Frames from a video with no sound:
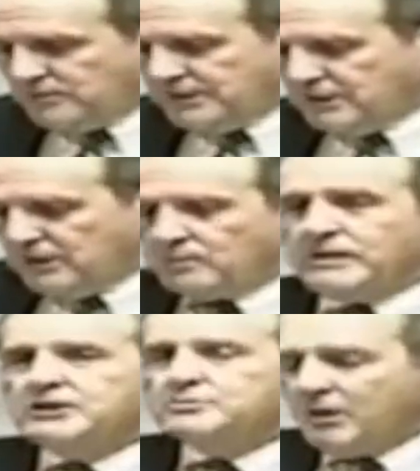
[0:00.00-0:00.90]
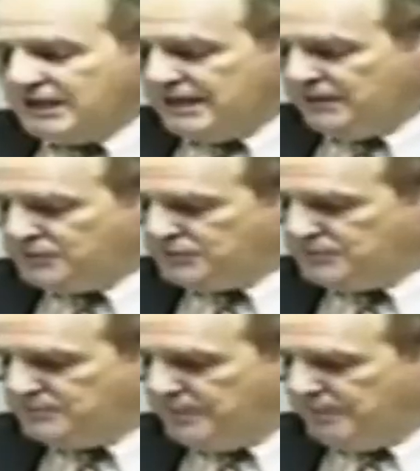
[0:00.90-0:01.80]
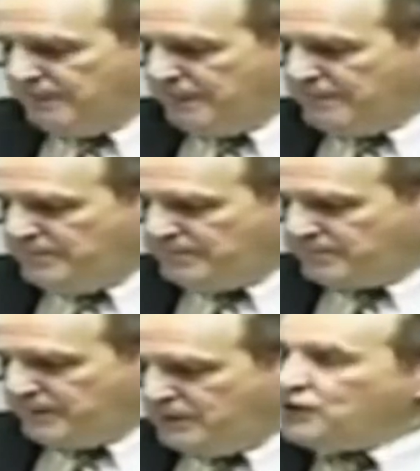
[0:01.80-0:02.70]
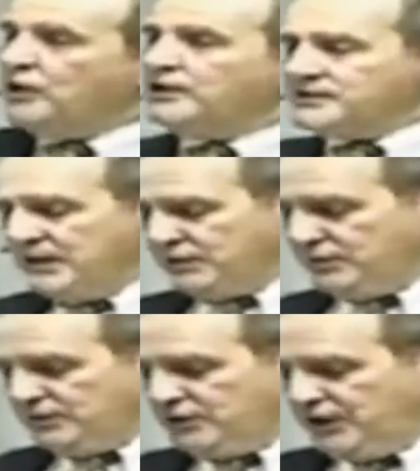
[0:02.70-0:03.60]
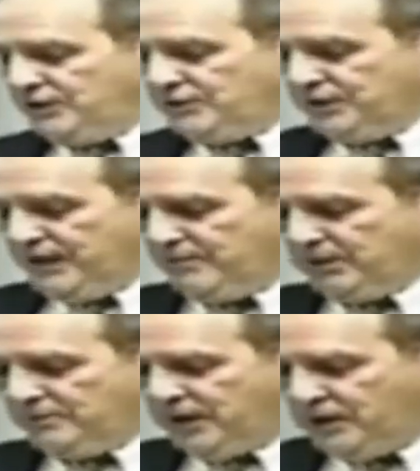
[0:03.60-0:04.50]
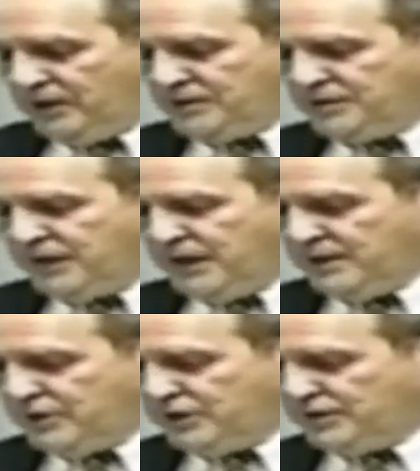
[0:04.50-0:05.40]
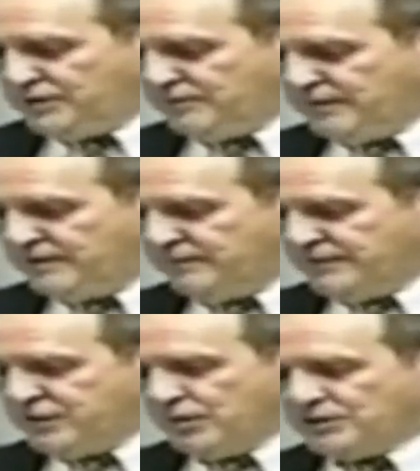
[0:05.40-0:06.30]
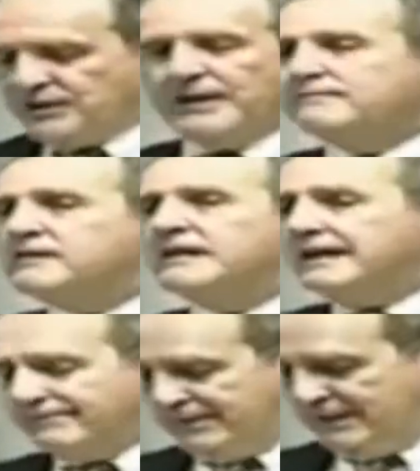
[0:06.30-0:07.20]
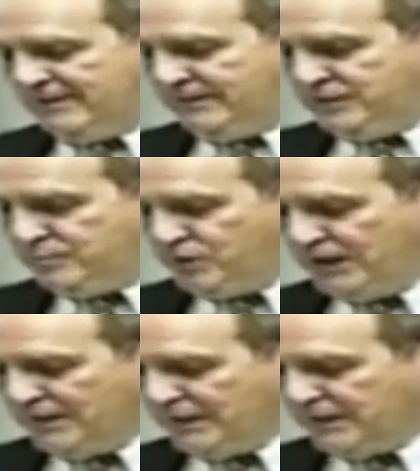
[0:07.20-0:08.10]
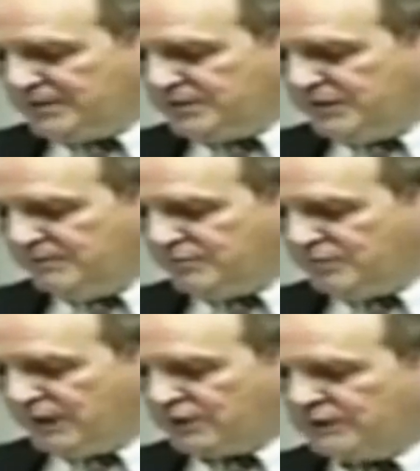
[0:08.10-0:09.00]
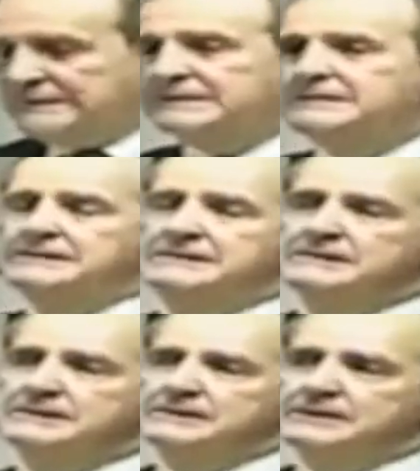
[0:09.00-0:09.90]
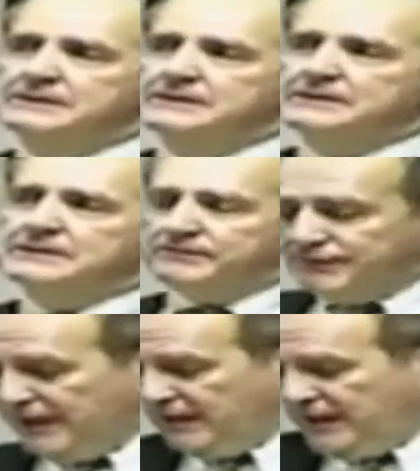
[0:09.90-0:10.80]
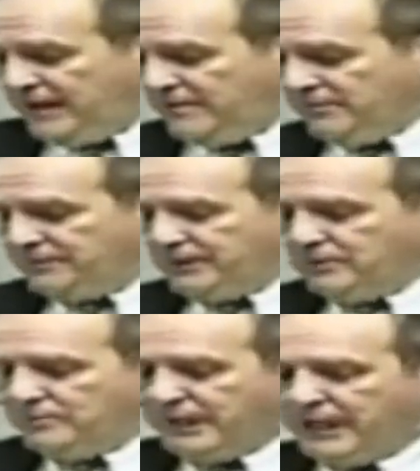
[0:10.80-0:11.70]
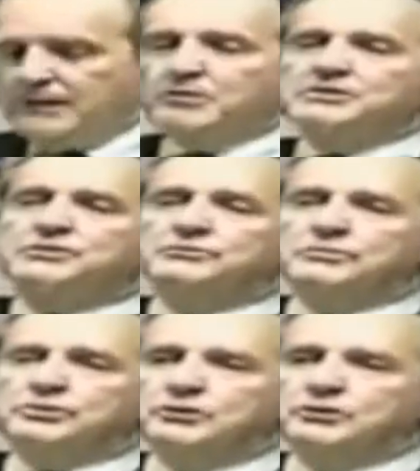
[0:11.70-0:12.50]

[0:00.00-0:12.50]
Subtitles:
ultimate long-range plans. His organizational genius enabled him to harness the energies of individuals at every level of his brilliantly conceived structure. The final aim of the Illuminati was to